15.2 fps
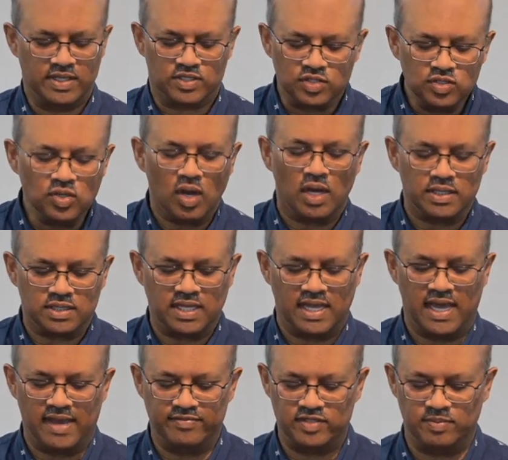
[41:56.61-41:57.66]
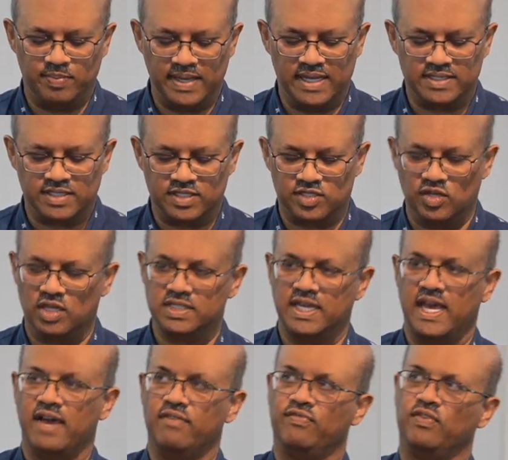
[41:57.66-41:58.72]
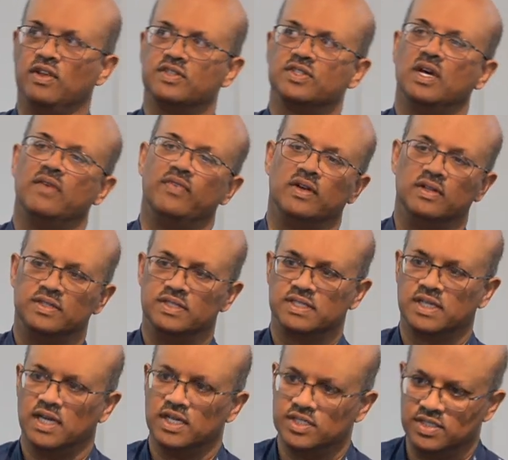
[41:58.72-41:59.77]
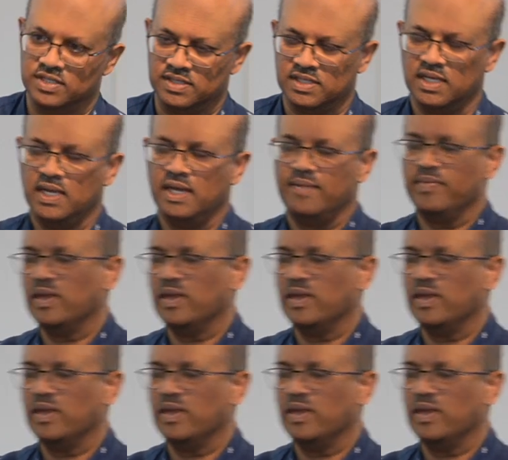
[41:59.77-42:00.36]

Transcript: It's not to have debates, it's not to have philosophical discussions.